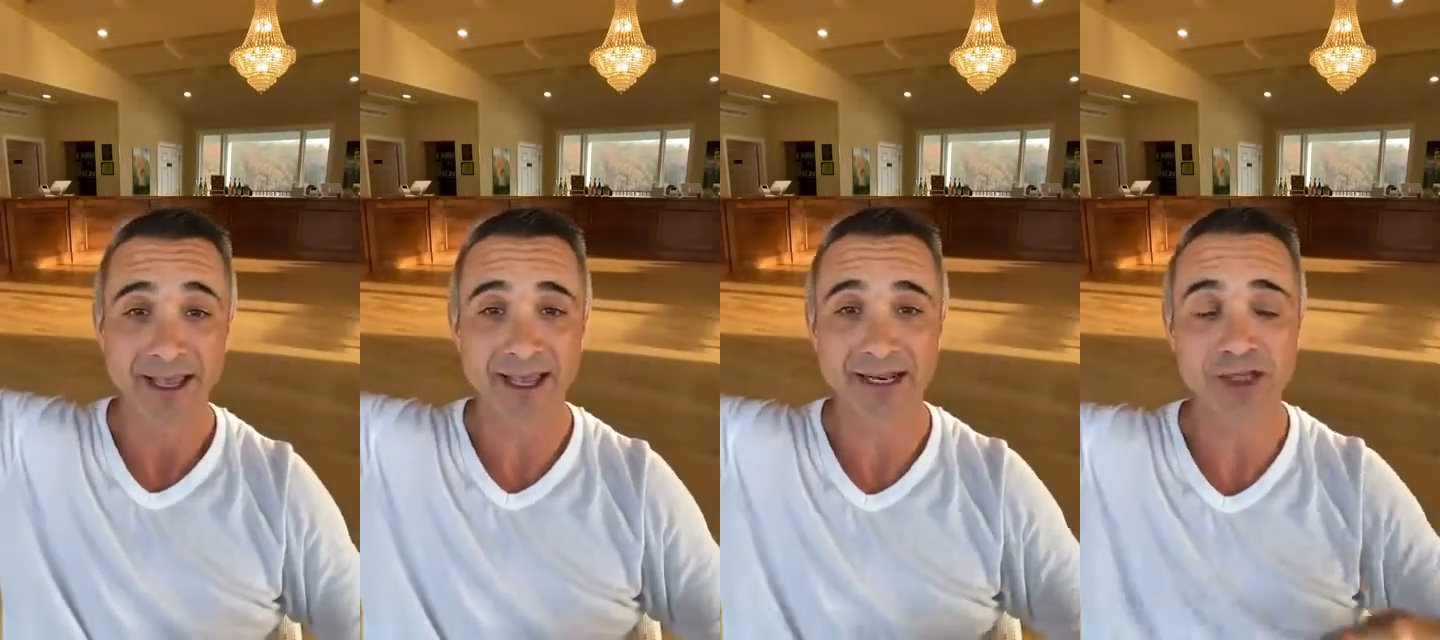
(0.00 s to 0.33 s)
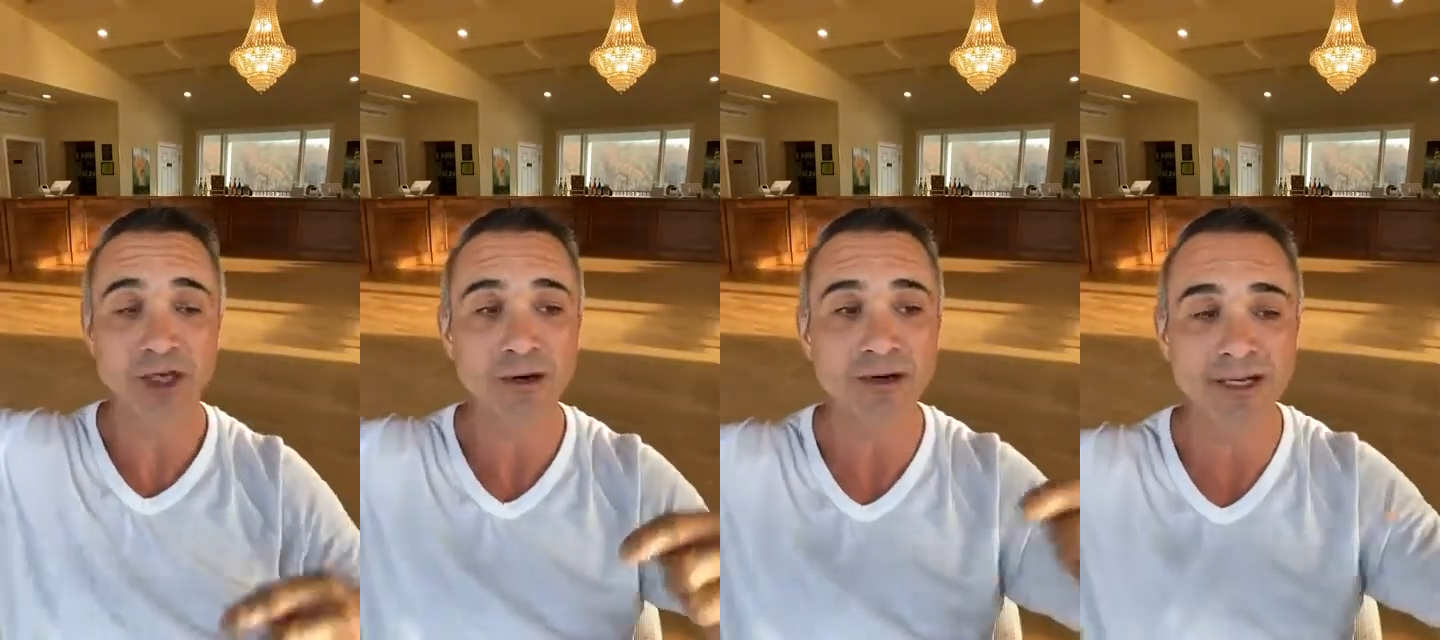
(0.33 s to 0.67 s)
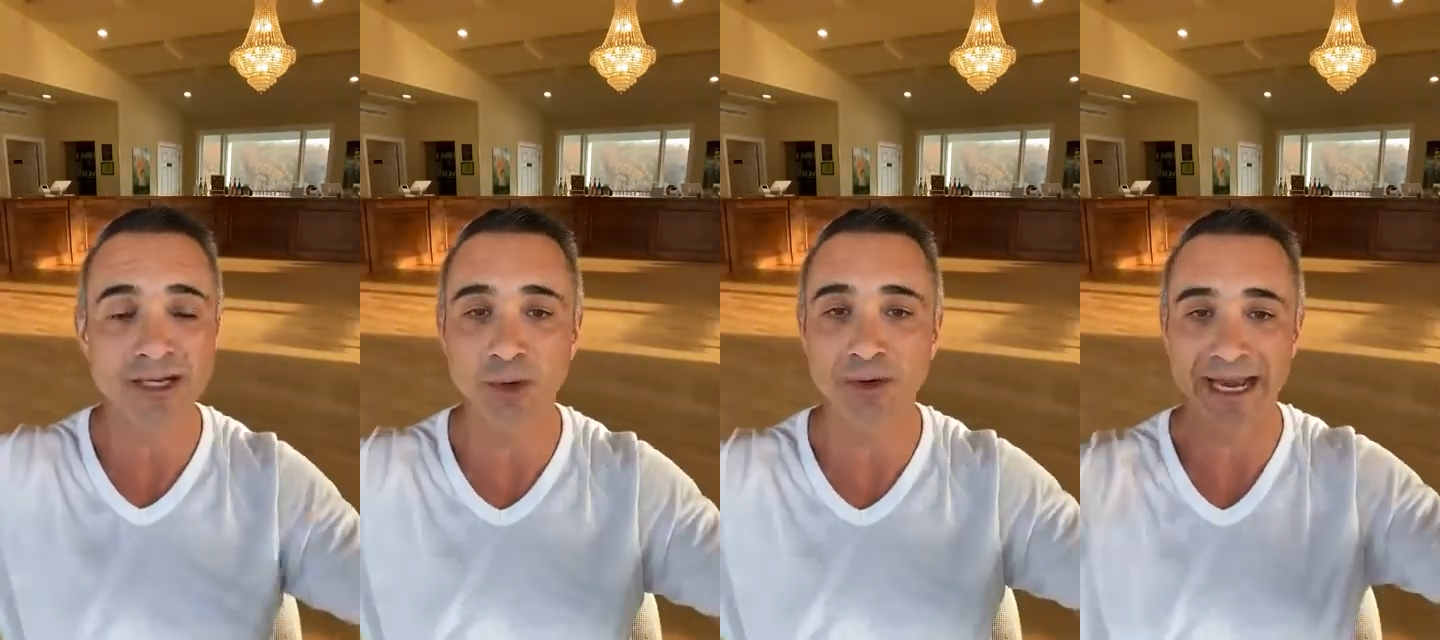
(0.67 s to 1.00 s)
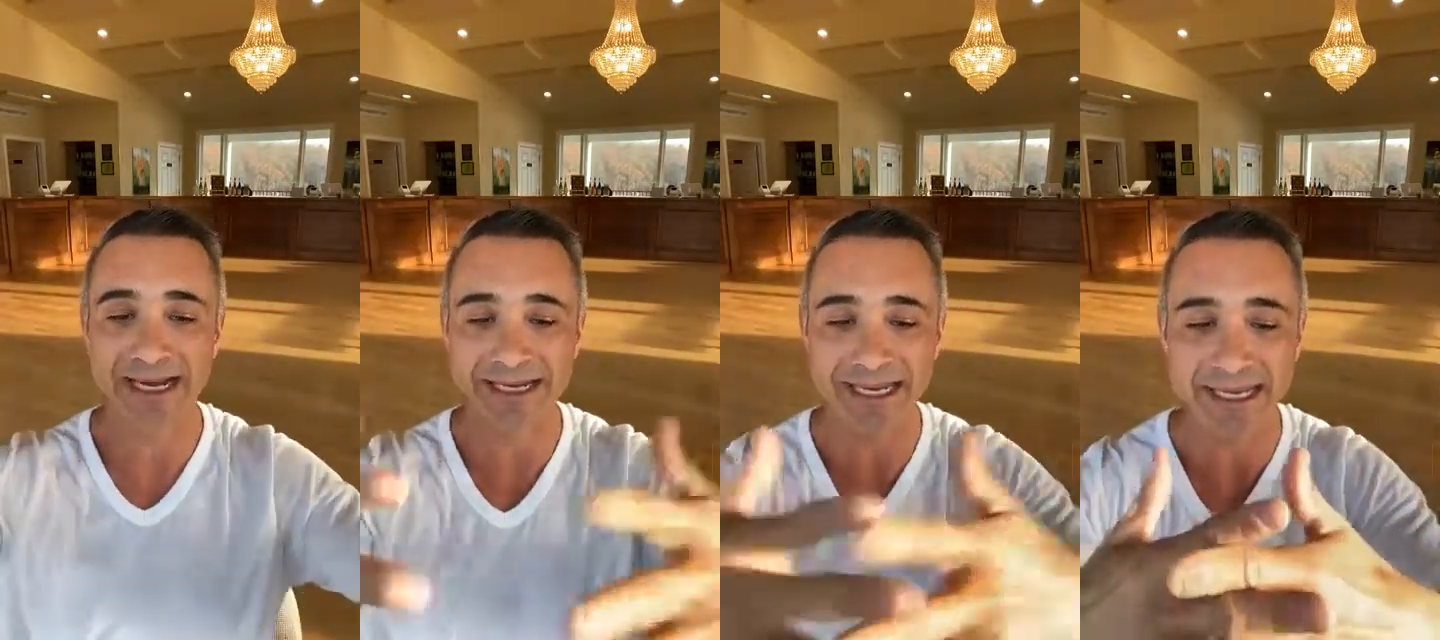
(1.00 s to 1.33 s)
and it turned into an
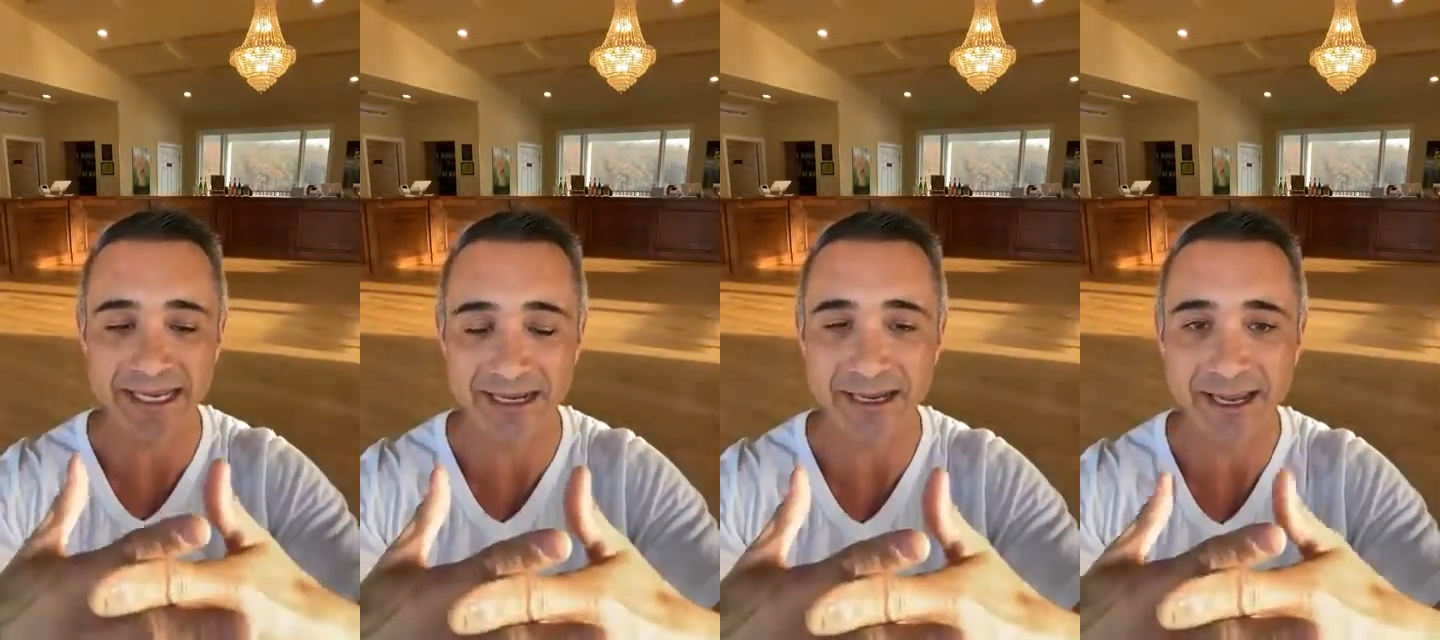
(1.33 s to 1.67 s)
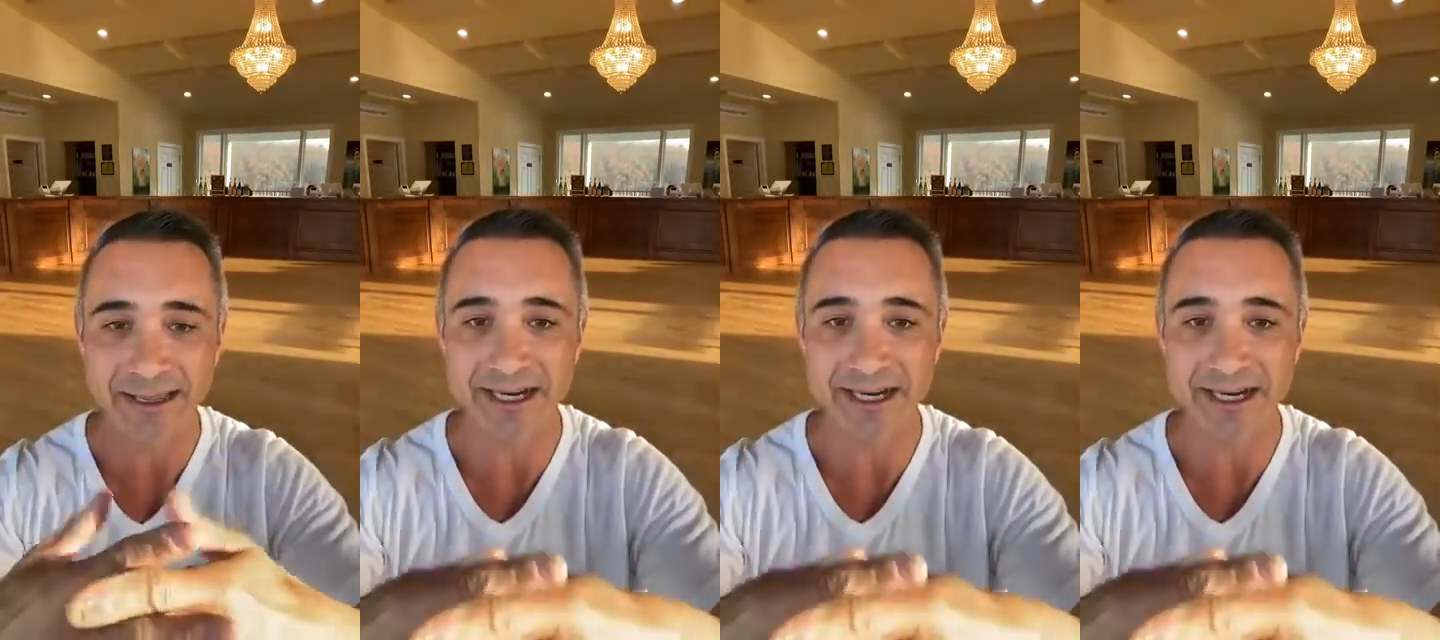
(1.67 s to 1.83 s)
idea